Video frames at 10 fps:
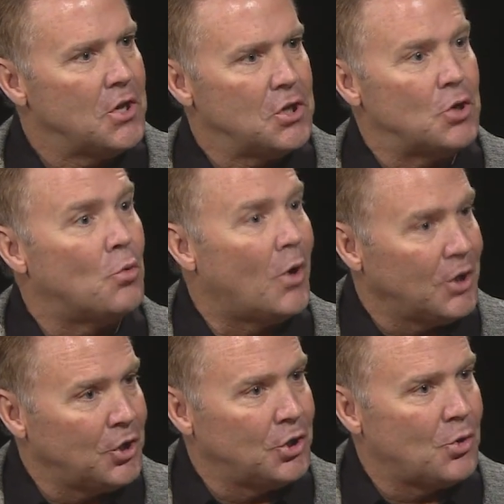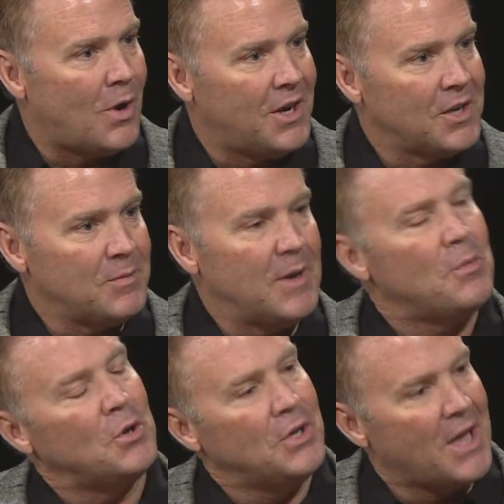You want good quality
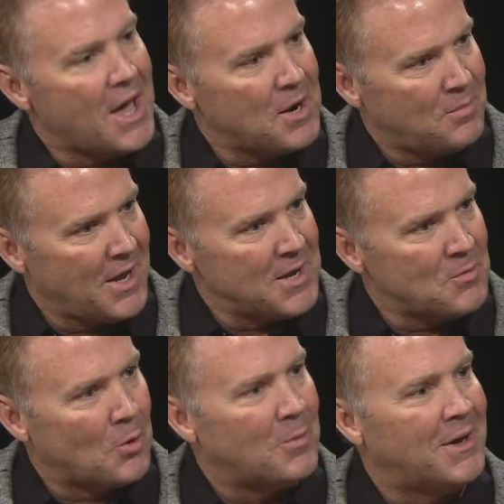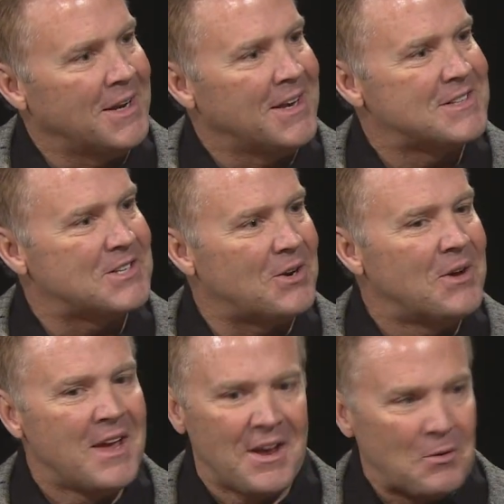people, you got to pay more money. So
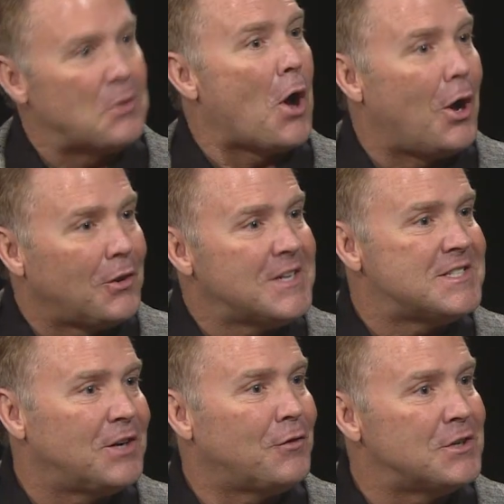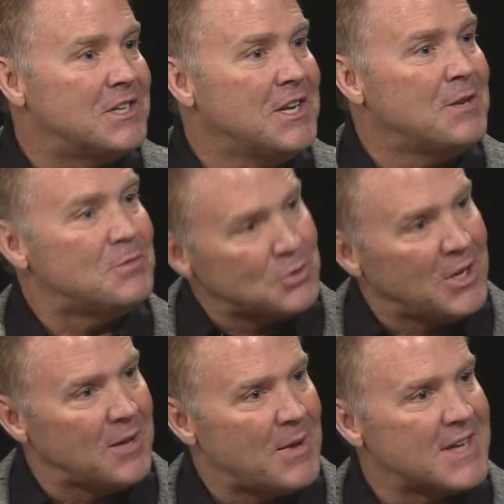with all these different teams, you
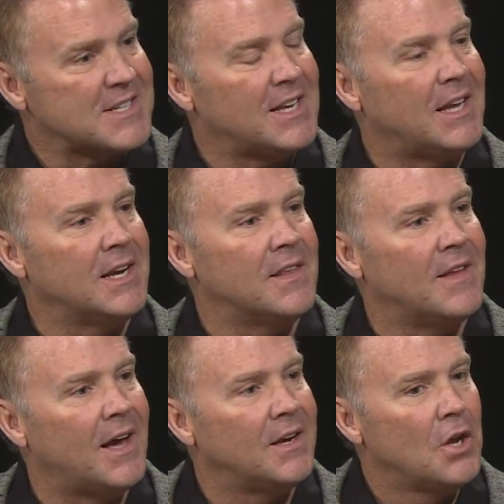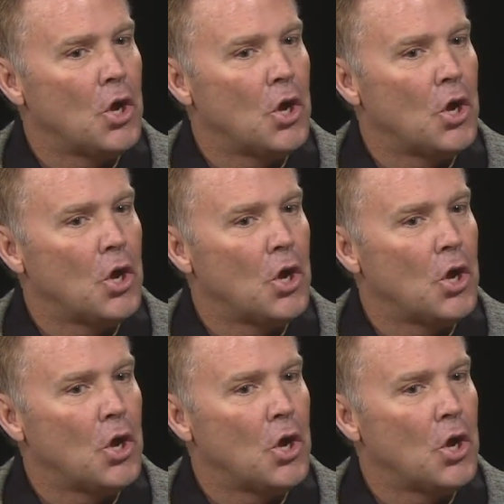keep escalating that.